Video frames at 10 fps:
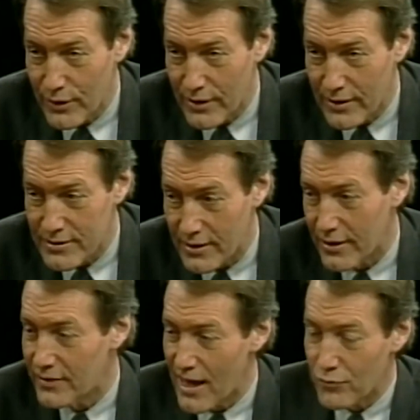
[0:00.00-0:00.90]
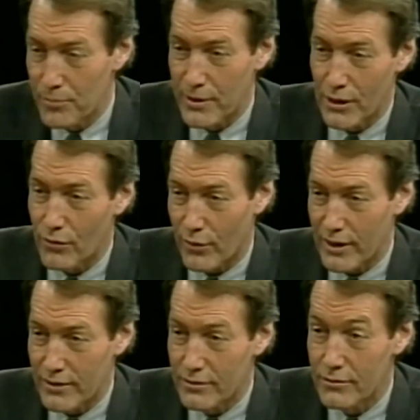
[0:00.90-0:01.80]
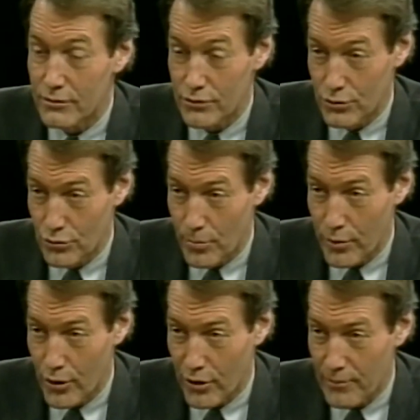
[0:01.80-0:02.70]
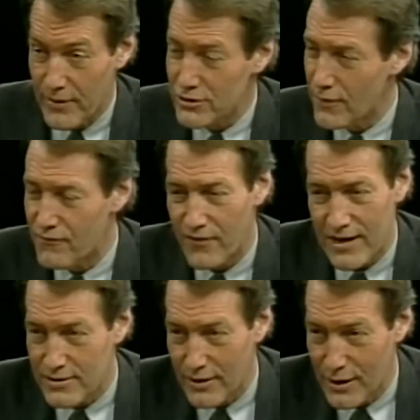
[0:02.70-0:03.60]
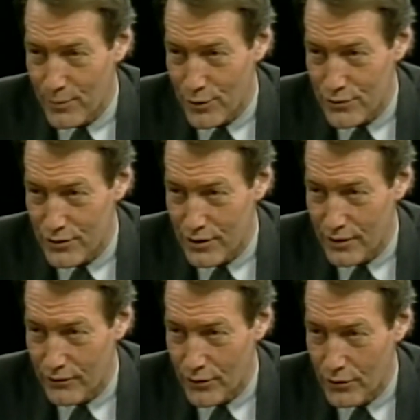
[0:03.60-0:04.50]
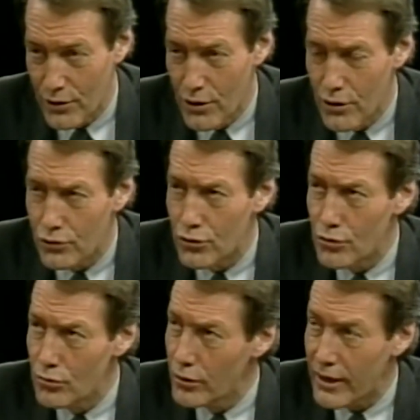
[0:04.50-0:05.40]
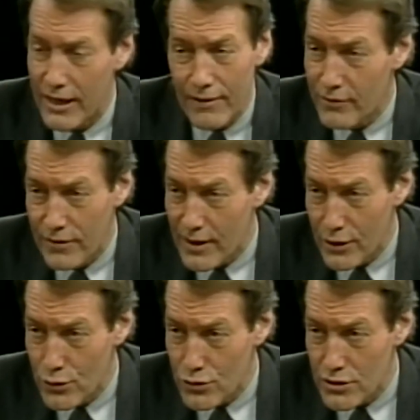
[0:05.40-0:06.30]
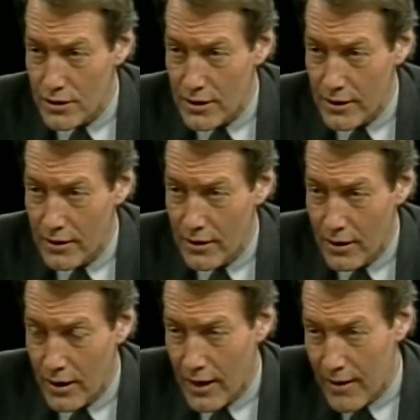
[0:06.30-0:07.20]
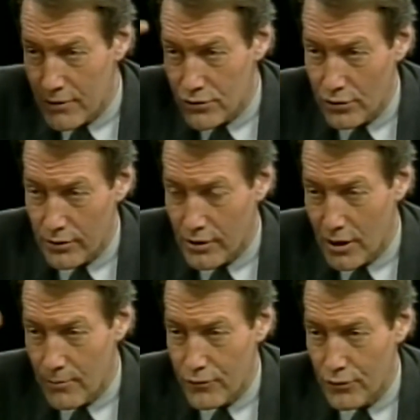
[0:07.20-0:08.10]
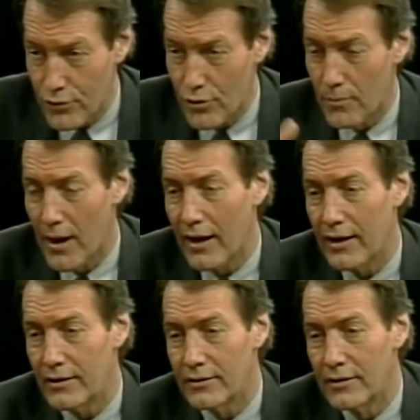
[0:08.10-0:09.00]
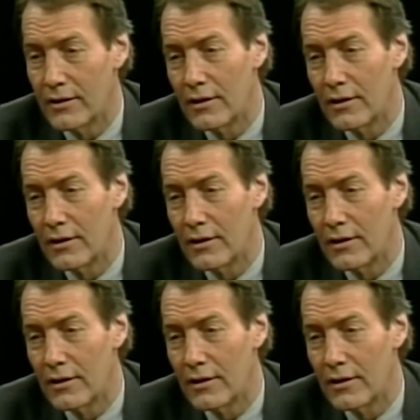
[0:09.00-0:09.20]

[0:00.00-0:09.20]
read, I say, that would be great to do a program. That's a fascinating person to interview. Do you look at everything you see and have it sort of come through your mind?